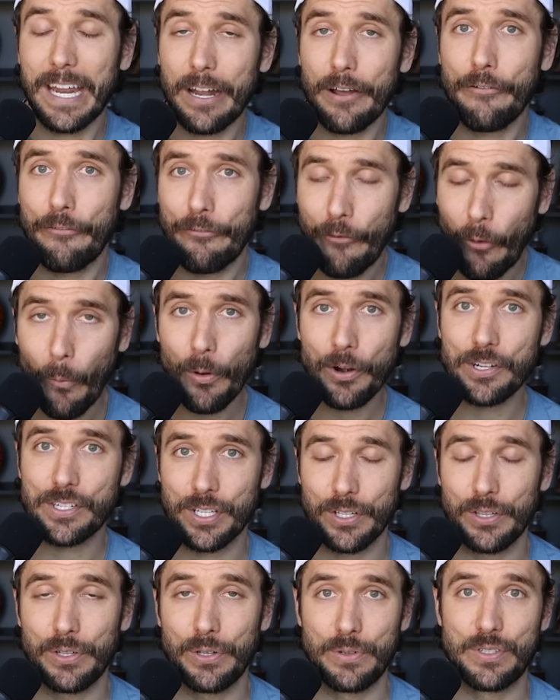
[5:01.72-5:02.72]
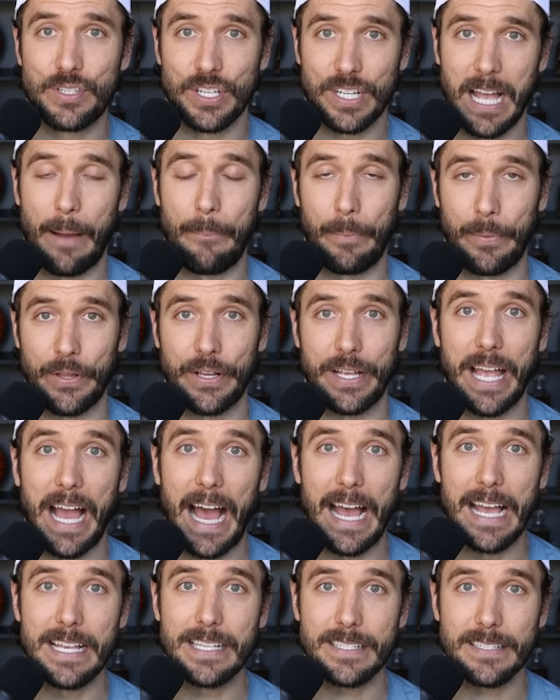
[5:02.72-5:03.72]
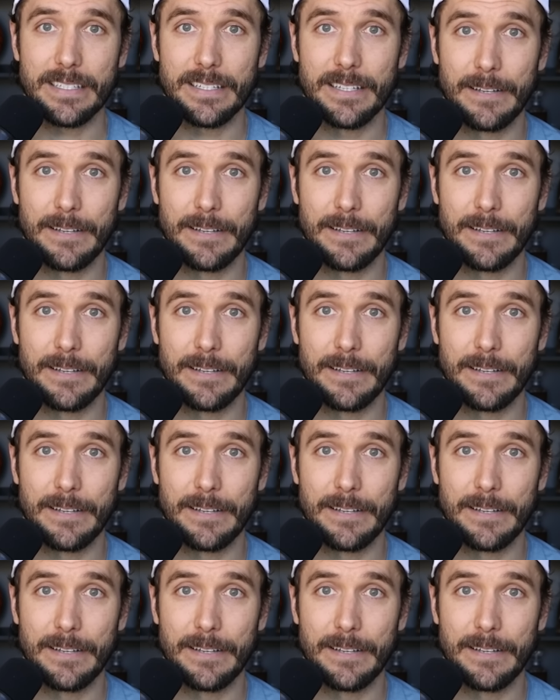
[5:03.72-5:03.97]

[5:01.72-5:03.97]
afford to lose a couple of guys.